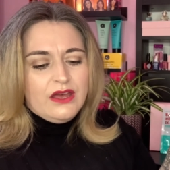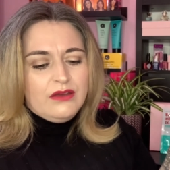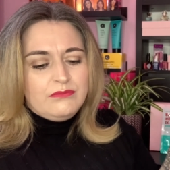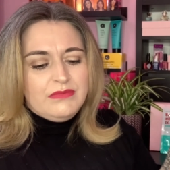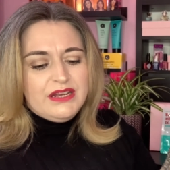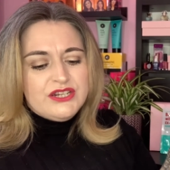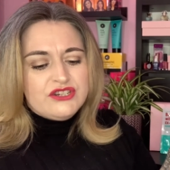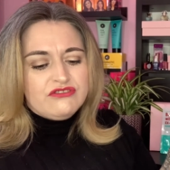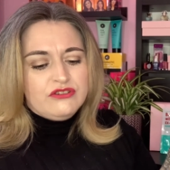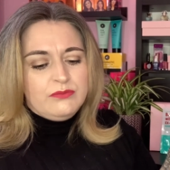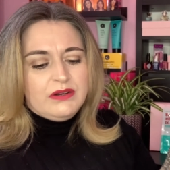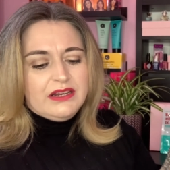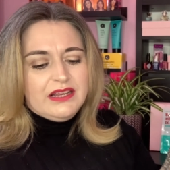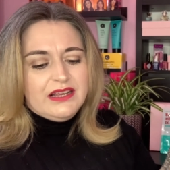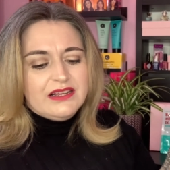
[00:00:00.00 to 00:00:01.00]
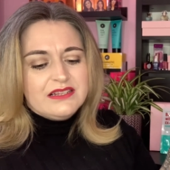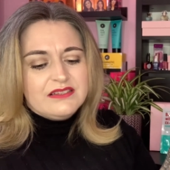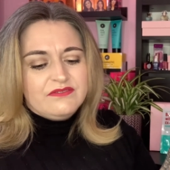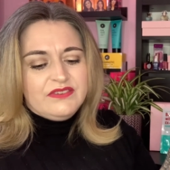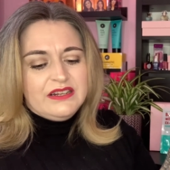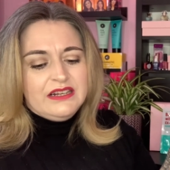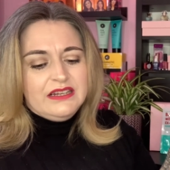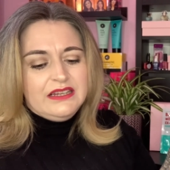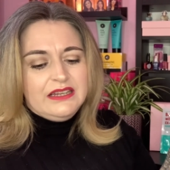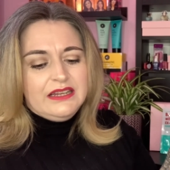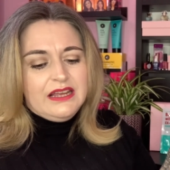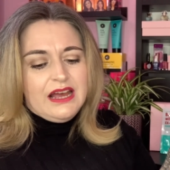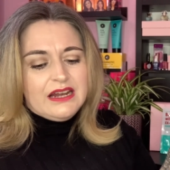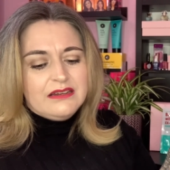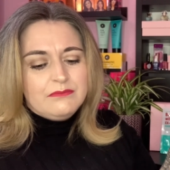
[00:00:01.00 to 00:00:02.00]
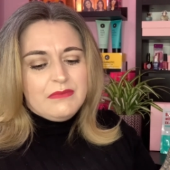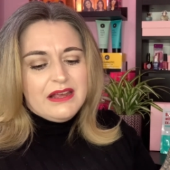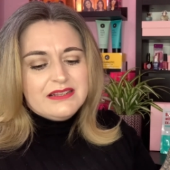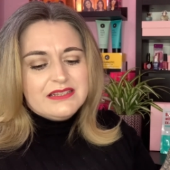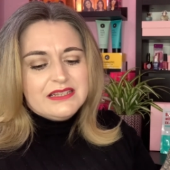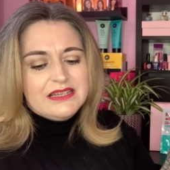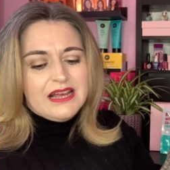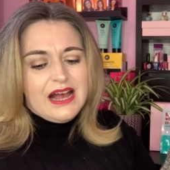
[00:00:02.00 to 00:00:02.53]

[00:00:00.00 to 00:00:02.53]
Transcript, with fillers: made to replace fiddly and messy